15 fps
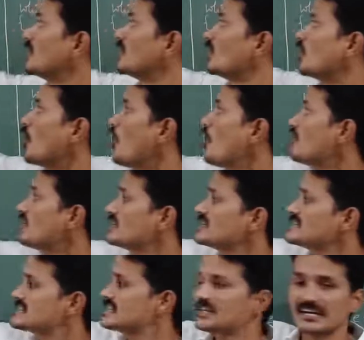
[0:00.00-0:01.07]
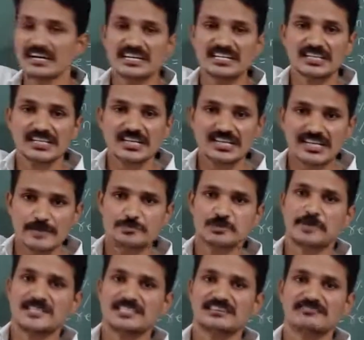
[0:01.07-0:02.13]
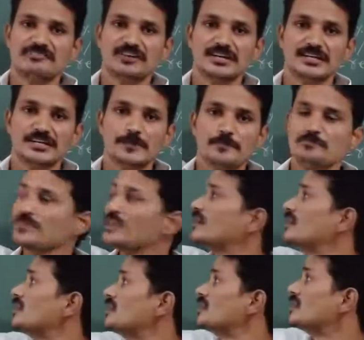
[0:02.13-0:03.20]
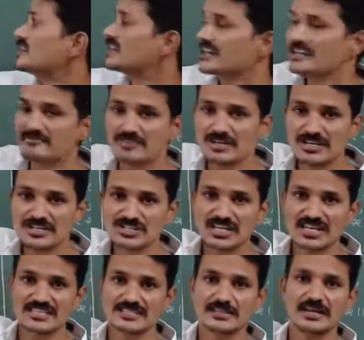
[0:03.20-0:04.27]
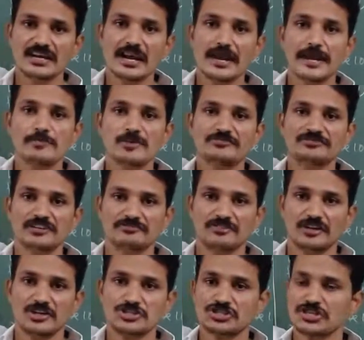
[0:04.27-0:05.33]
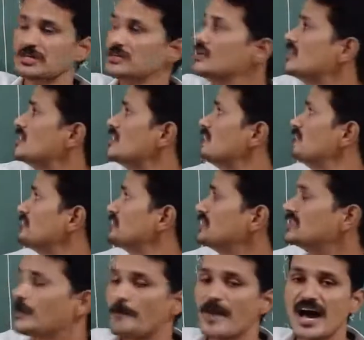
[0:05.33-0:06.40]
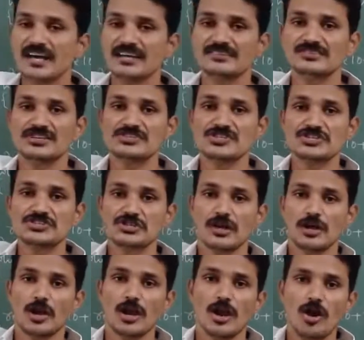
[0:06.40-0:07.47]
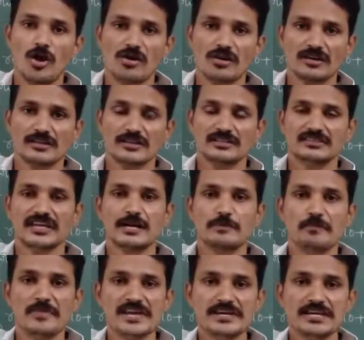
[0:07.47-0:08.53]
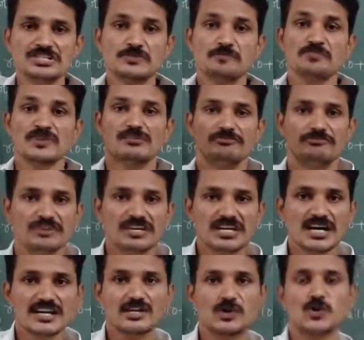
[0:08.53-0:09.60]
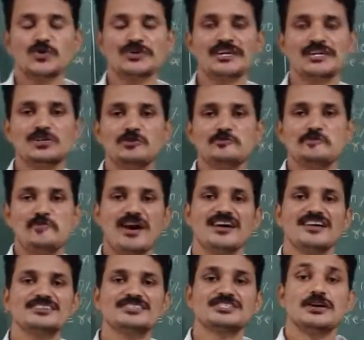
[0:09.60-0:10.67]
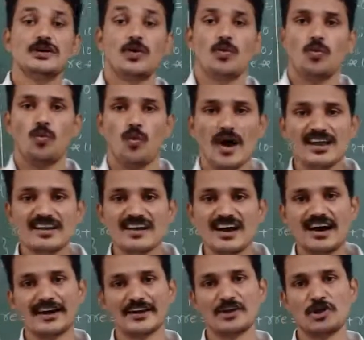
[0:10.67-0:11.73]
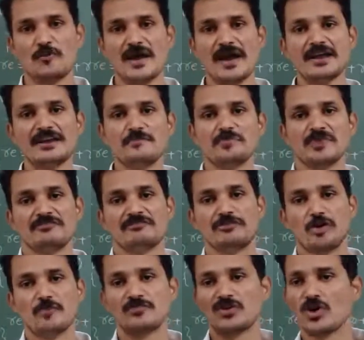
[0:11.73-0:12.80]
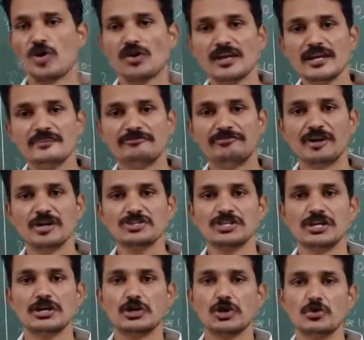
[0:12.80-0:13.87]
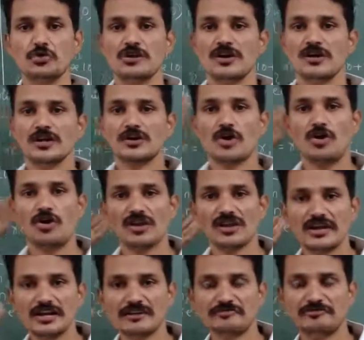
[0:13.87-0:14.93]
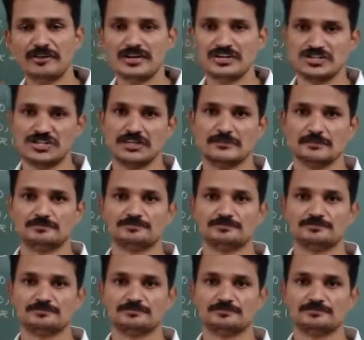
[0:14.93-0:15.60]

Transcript: Long is the return type specifier. Reverse is the name of the function. Within the parenthesis, long. That means we are going to pass one argument from calling function to called function.